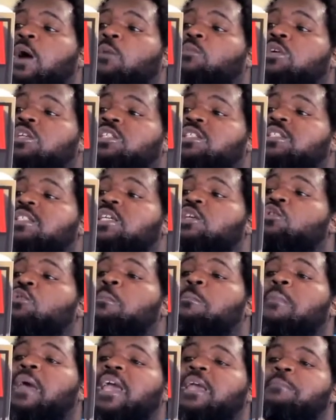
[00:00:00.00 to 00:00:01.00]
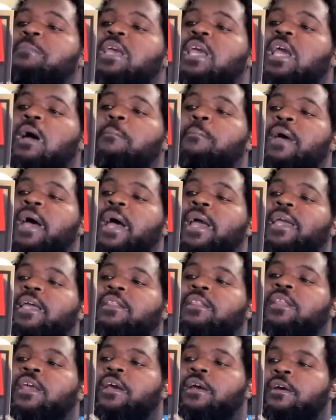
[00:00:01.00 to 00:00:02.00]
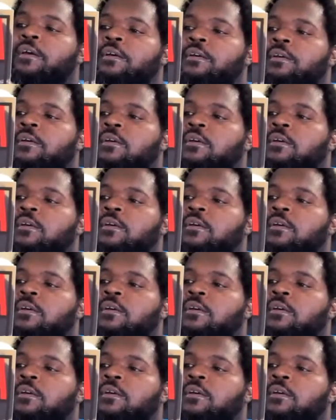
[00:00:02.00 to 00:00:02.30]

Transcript: I want to see you make me come back in there.